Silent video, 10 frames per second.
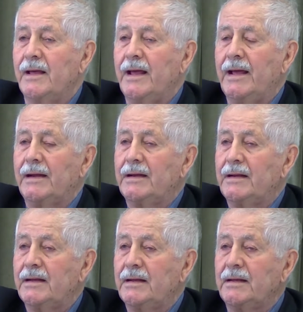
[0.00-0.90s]

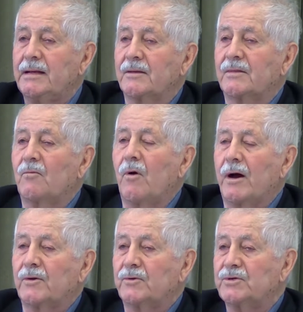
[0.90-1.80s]
and he hit the
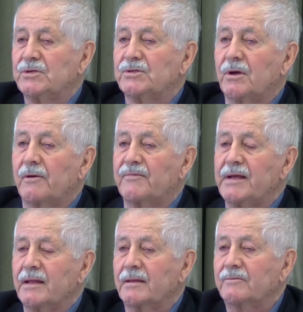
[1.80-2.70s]
water just off
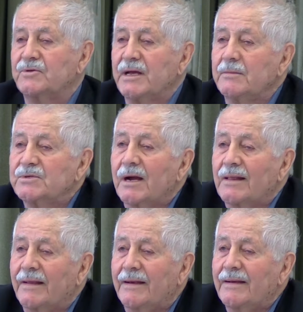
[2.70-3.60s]
the end of James
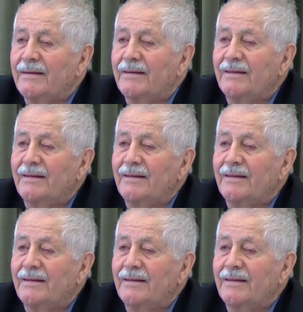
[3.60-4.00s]
Island.